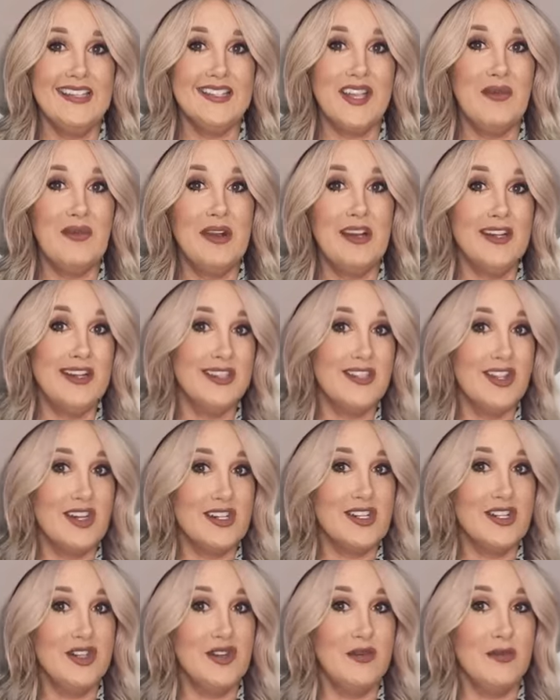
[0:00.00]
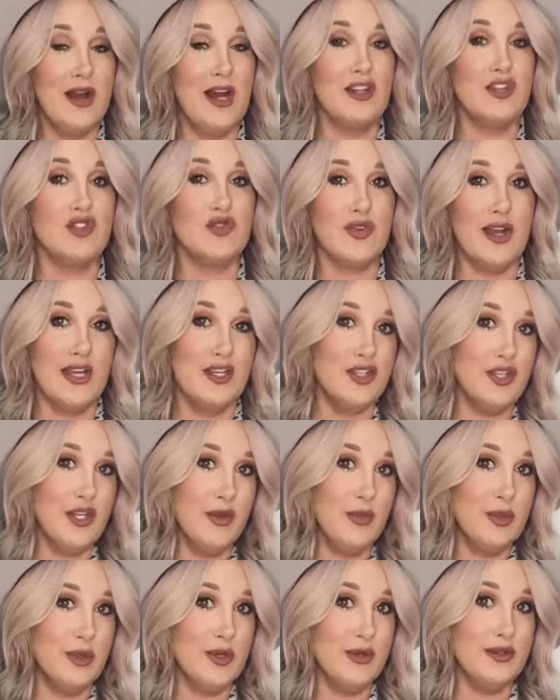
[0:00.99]
I'm here to talk to you about dry
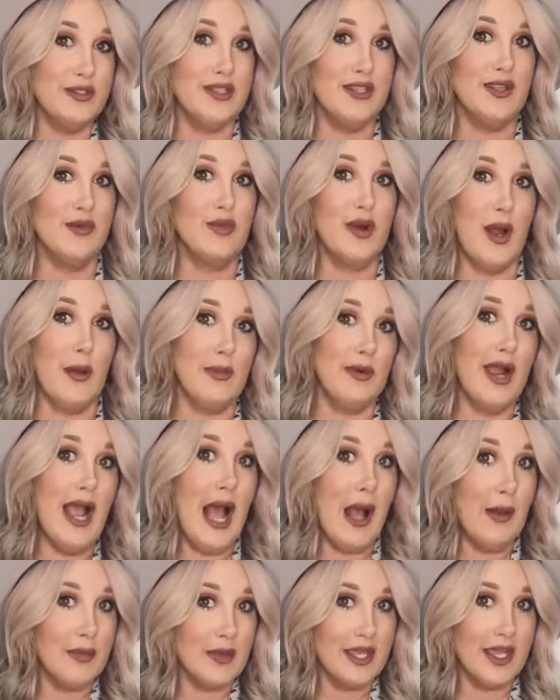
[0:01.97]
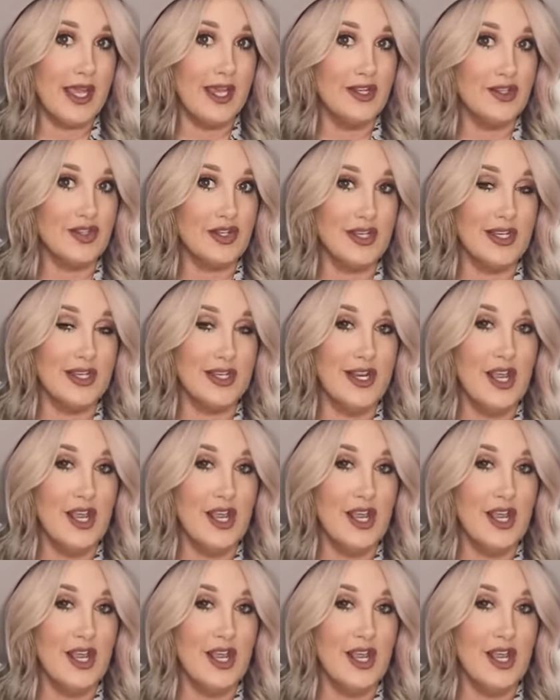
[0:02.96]
shampoos and the proper application.